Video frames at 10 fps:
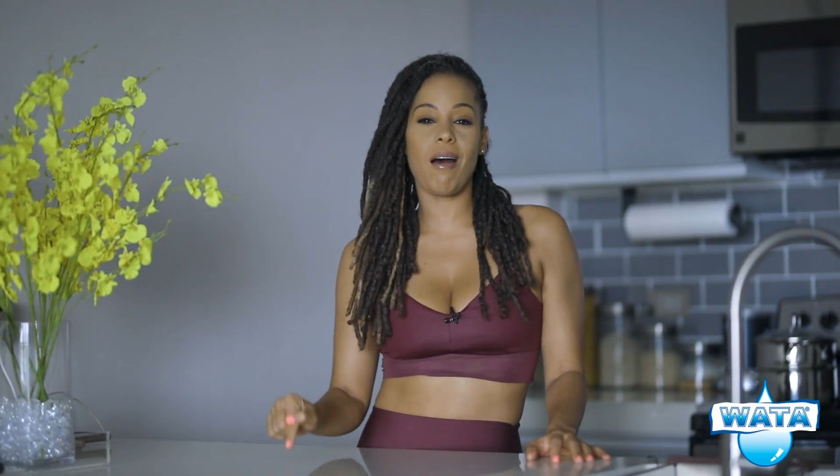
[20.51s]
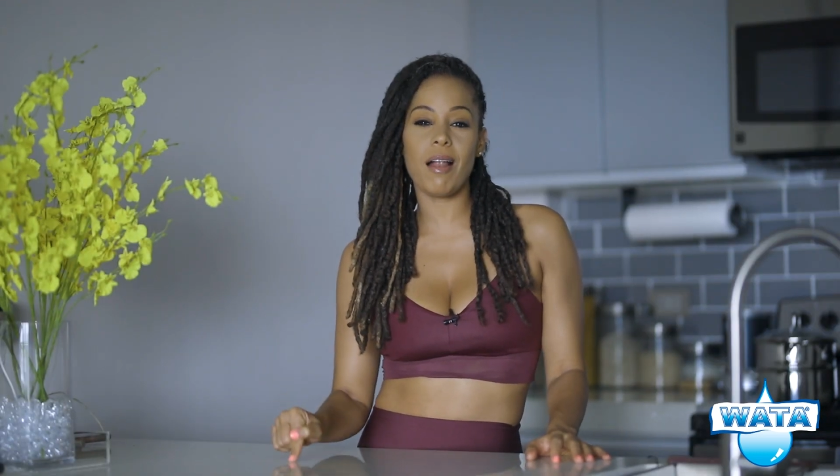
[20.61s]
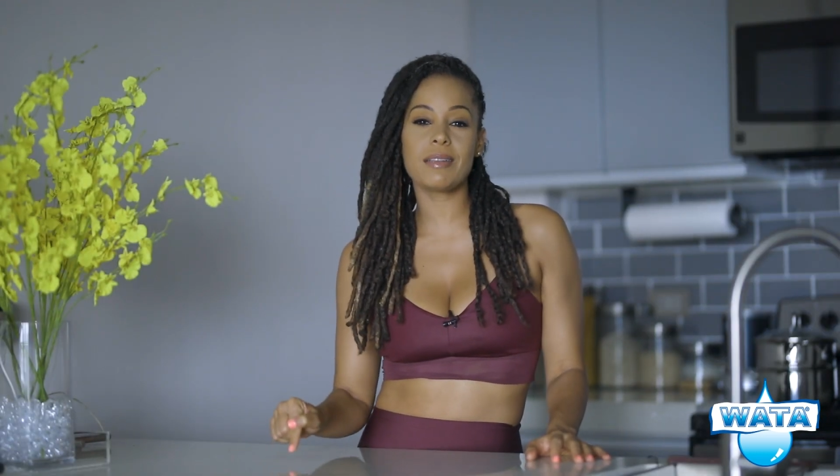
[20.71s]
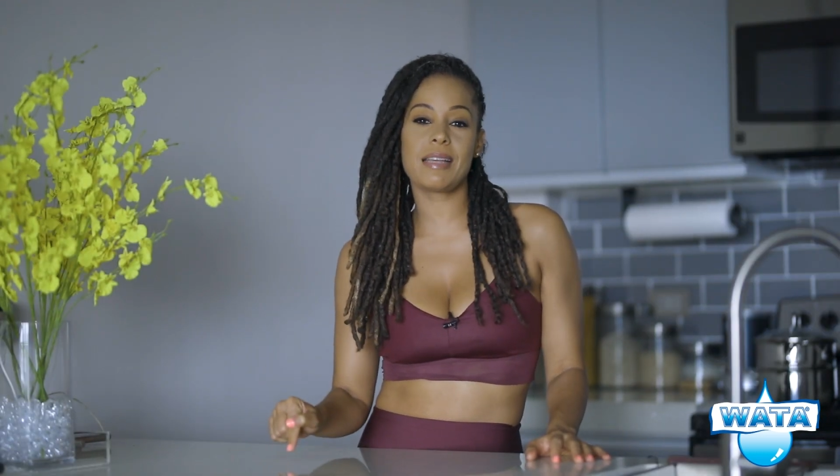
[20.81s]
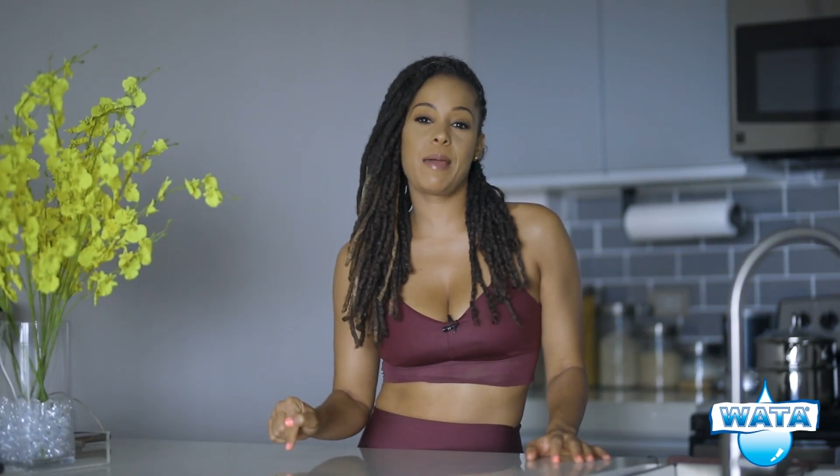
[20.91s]

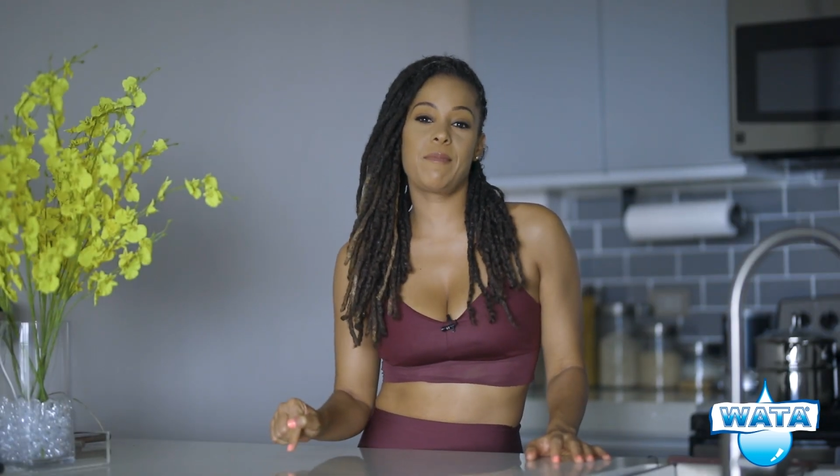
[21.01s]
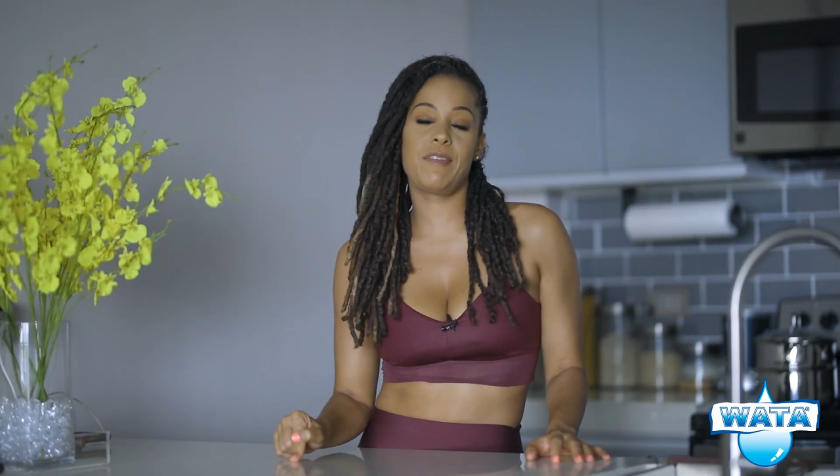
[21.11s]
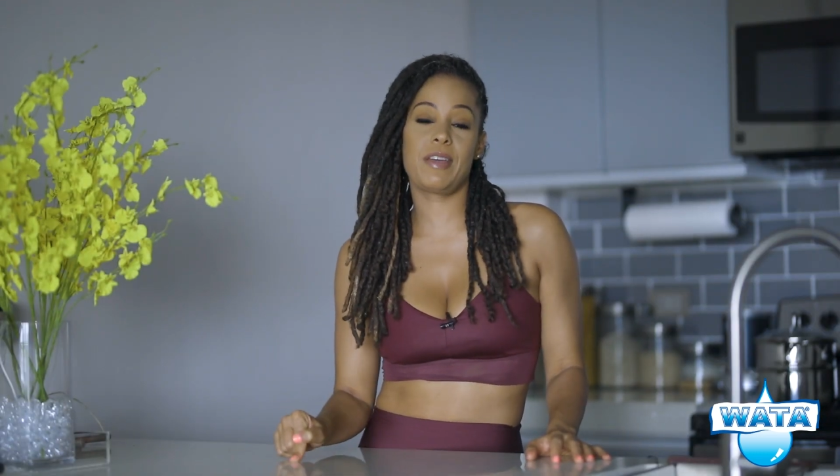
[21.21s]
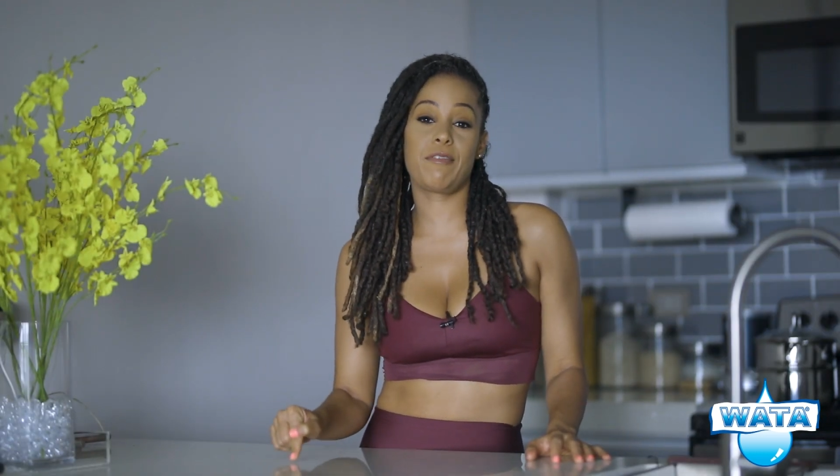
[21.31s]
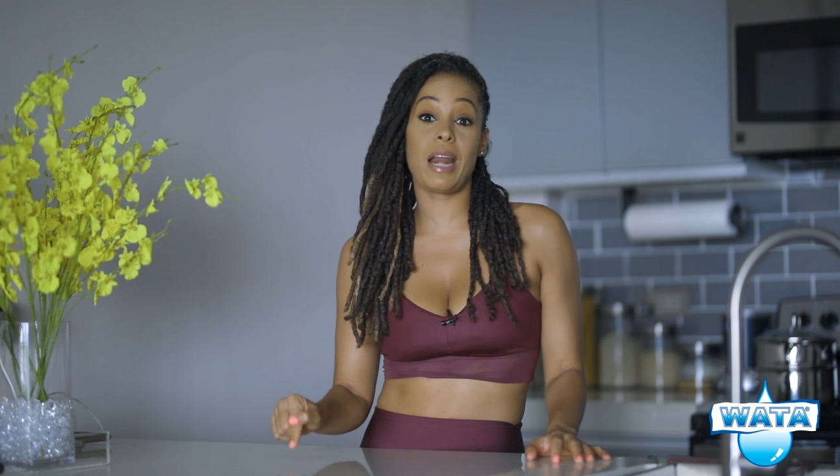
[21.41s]
all-time
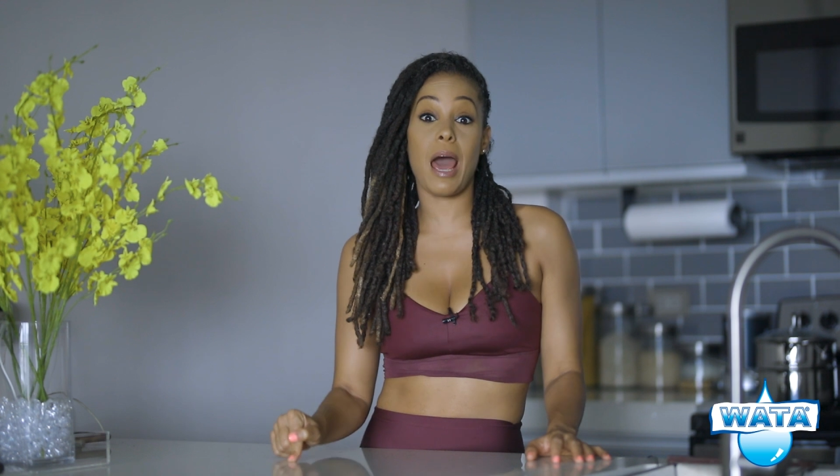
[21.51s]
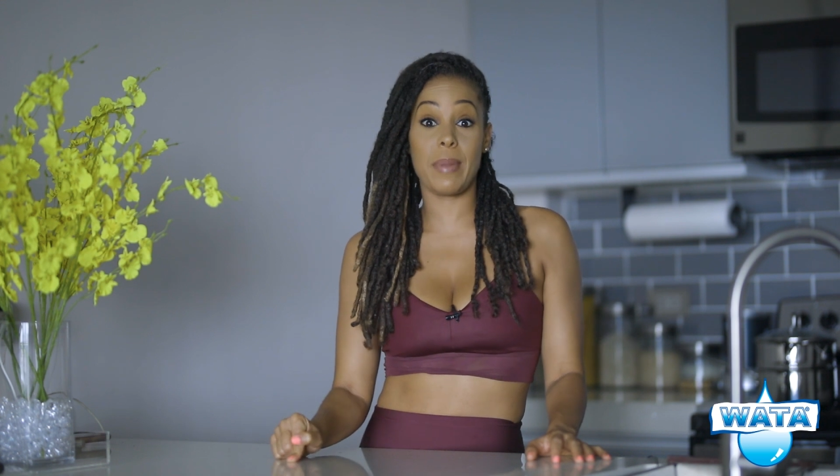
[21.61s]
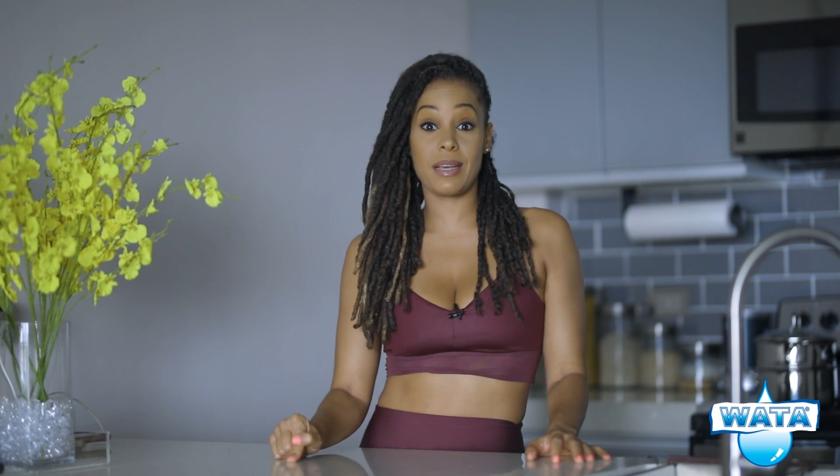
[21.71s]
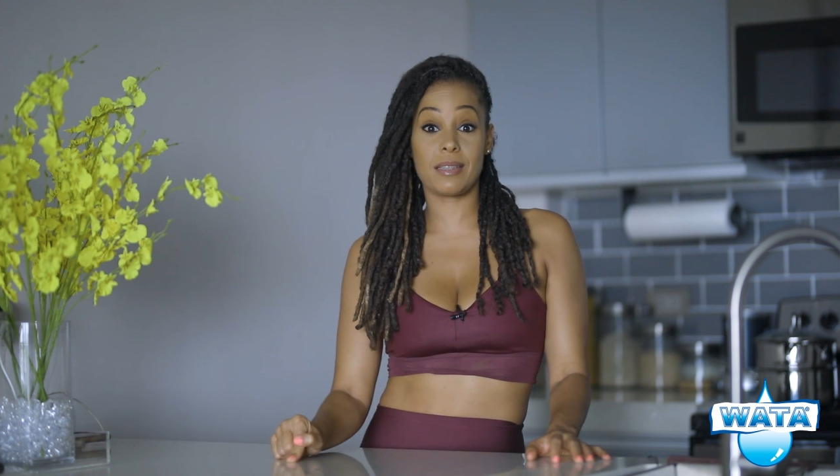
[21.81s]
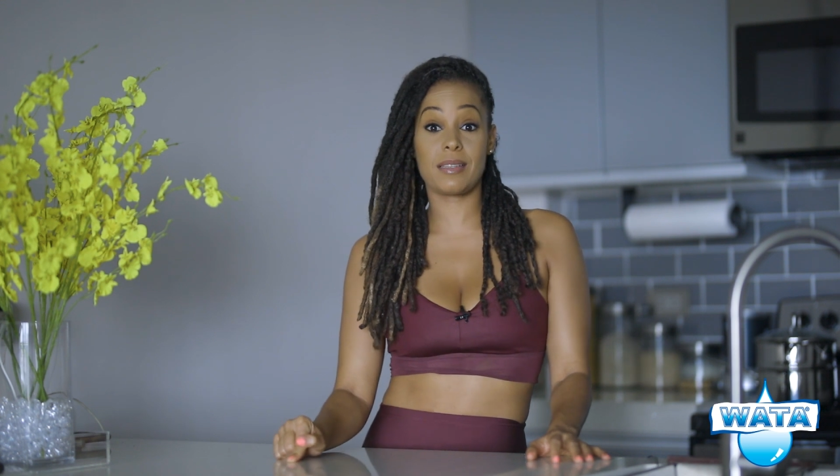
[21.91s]
favorite
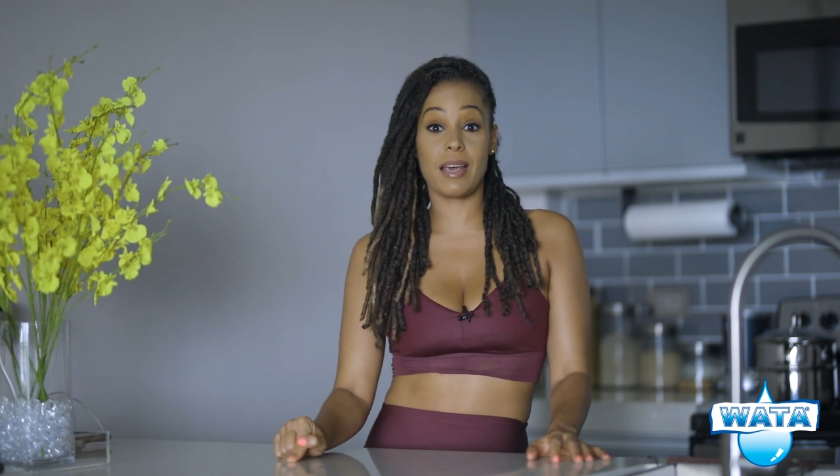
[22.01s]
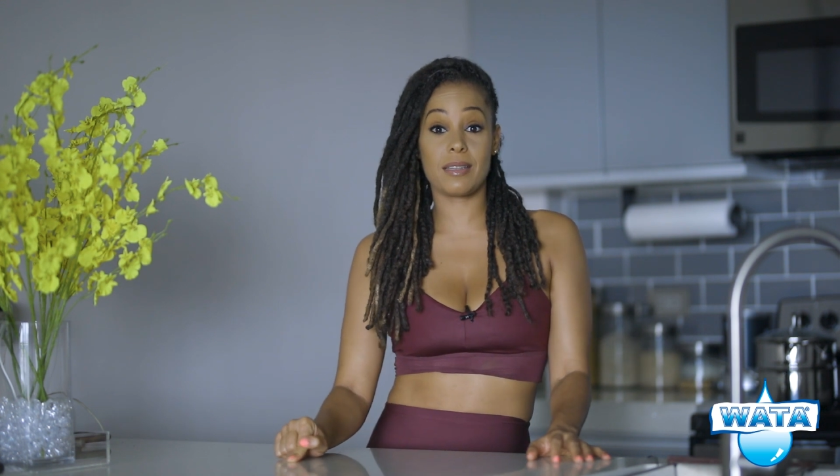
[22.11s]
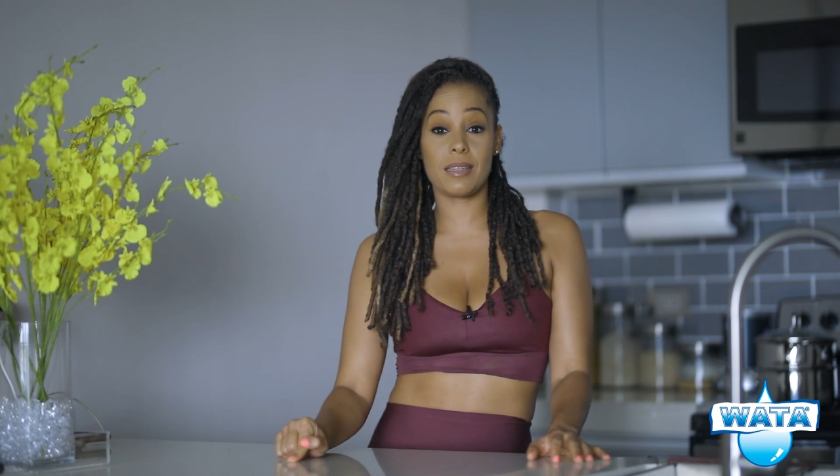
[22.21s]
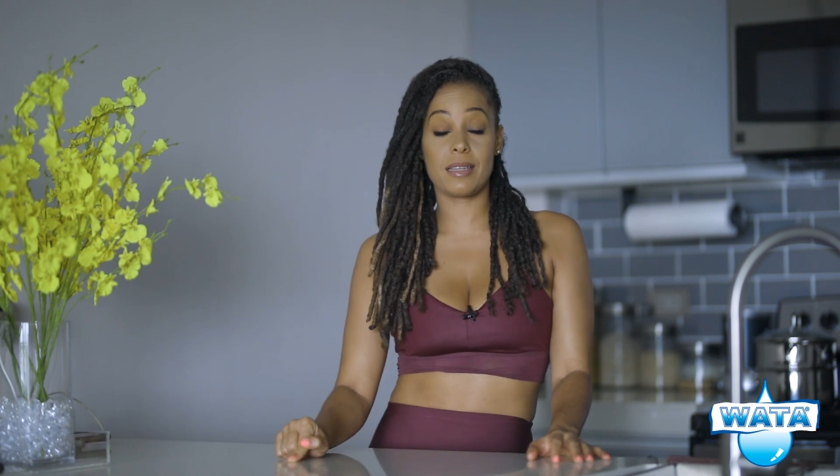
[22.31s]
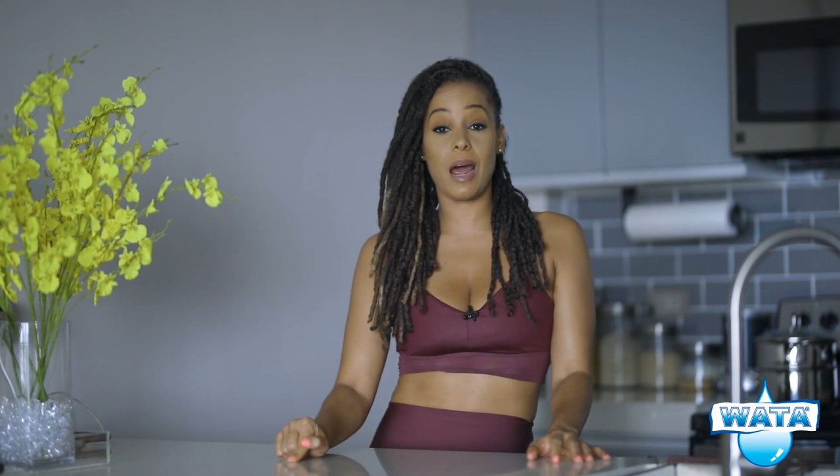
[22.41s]
ab
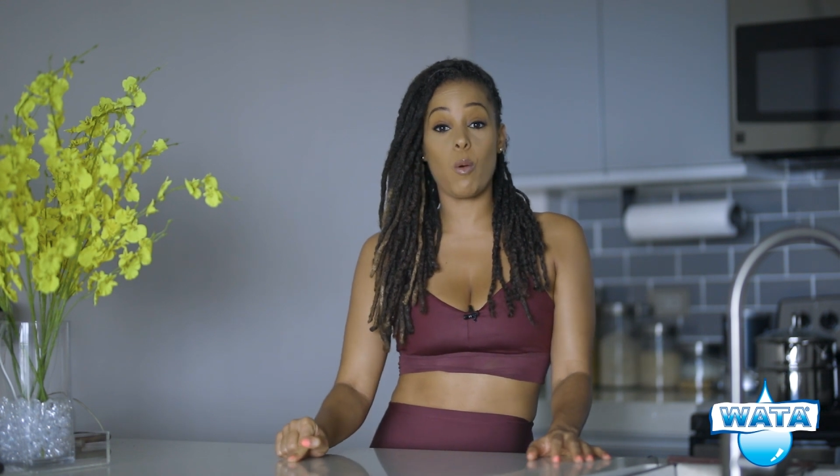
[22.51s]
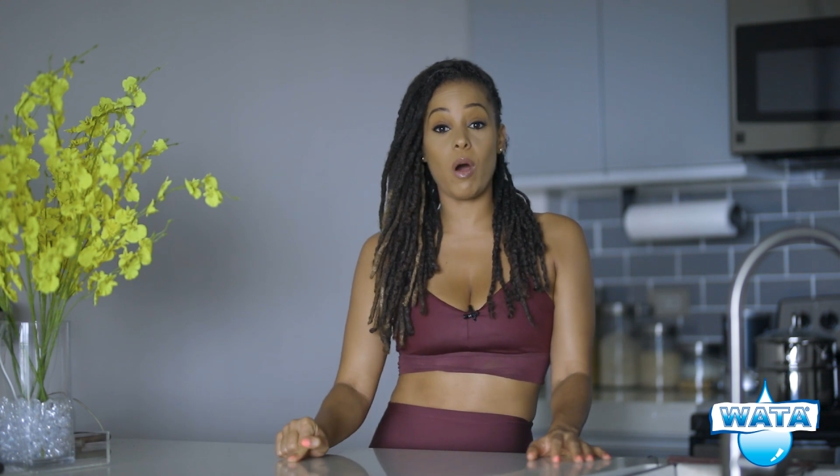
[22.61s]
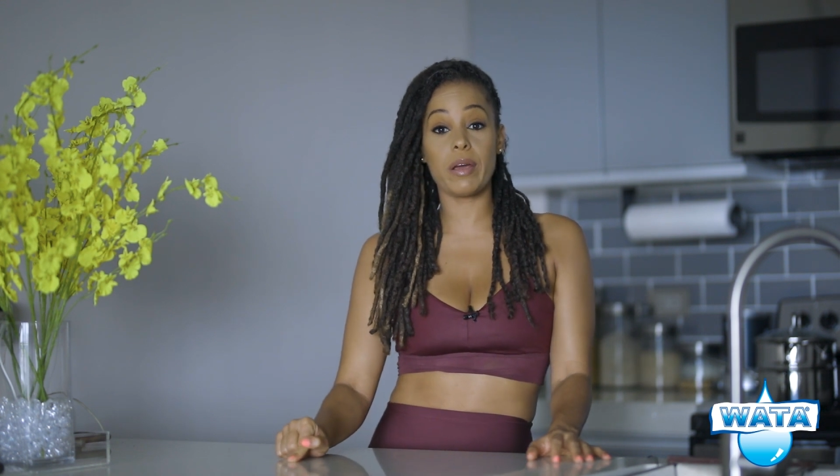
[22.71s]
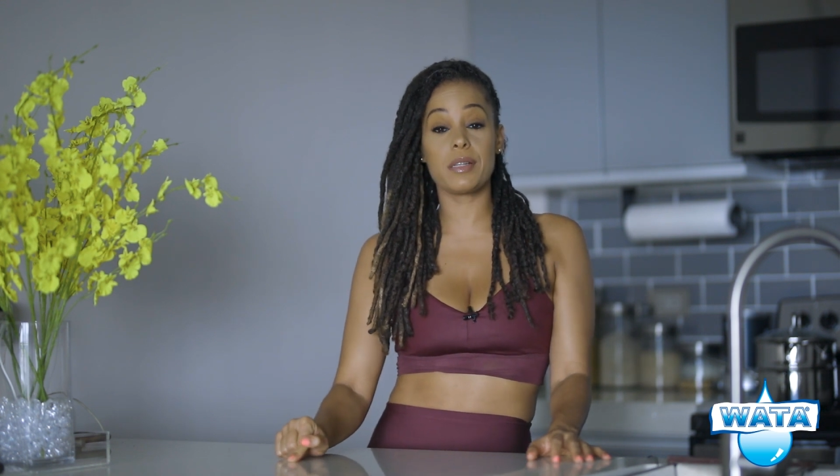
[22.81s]
exercises that I want